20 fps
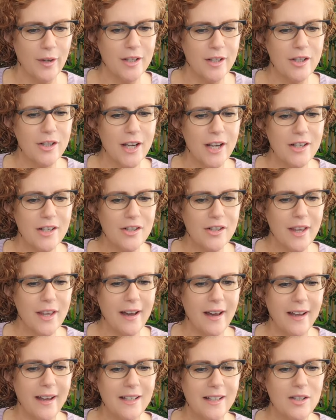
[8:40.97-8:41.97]
We're going to change
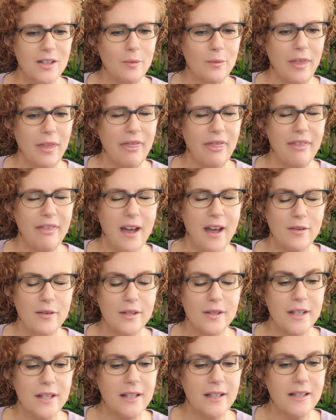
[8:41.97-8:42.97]
the height to
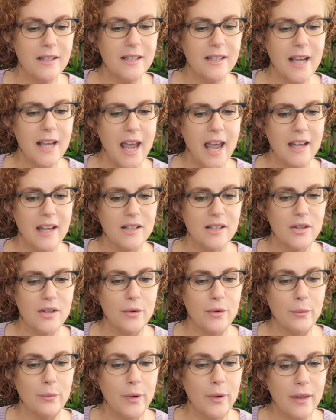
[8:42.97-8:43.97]
1,000 and
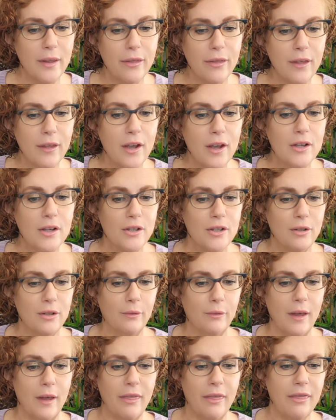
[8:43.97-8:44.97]
the width
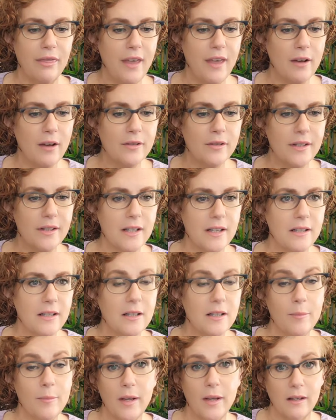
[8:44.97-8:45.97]
to
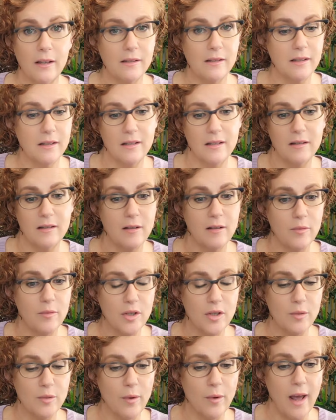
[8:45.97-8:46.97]
1,000 because we
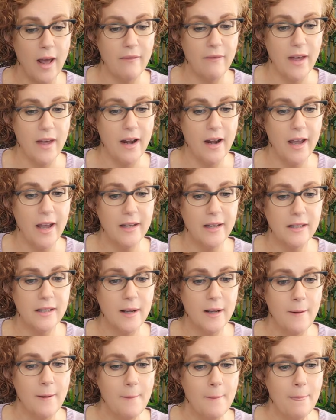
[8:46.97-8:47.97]
just want to have that
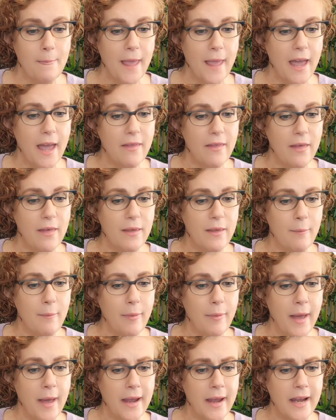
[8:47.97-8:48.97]
height. And then the
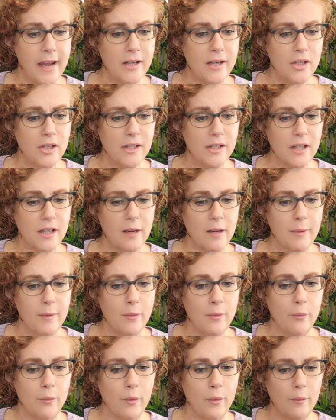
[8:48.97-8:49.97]
page is going to
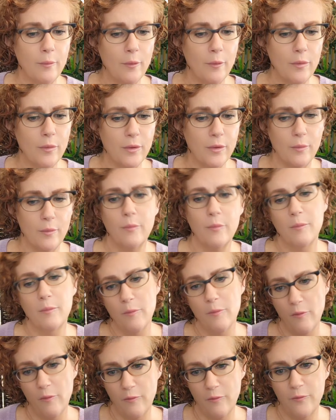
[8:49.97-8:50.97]
be the
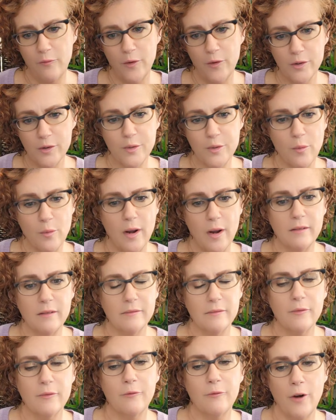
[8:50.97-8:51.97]
first
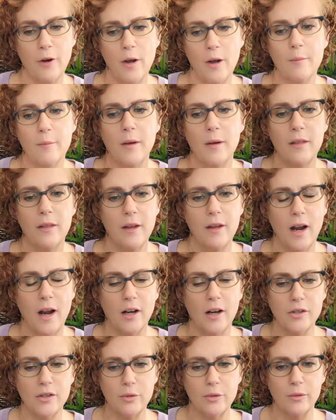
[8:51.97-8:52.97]
one from
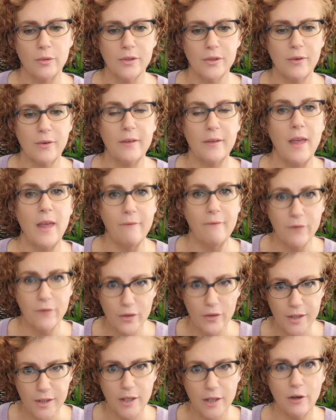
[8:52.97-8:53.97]
our tools, right? That
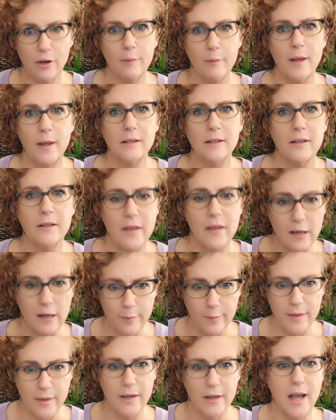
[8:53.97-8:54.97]
first increment, and then
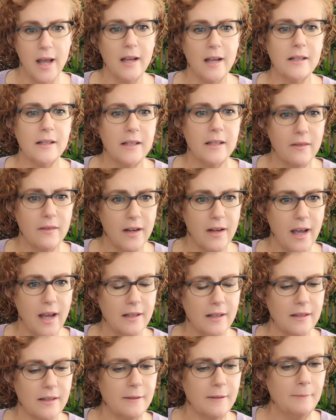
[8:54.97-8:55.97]
it'll be the next and the
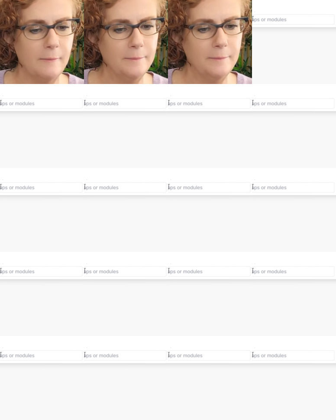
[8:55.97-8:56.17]
next.